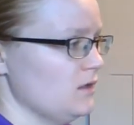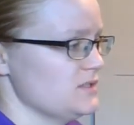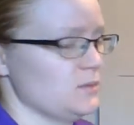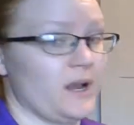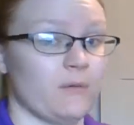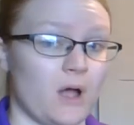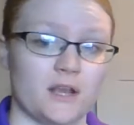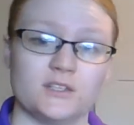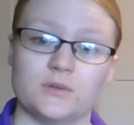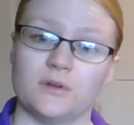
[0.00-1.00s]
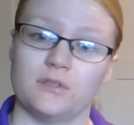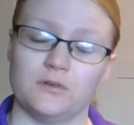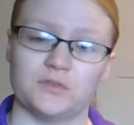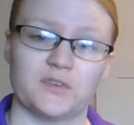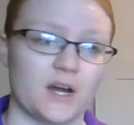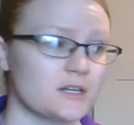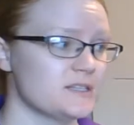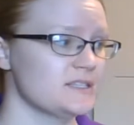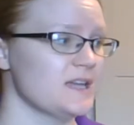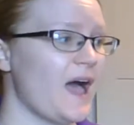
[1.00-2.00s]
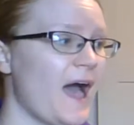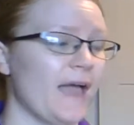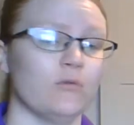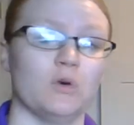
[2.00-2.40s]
So what I want to do with you first, I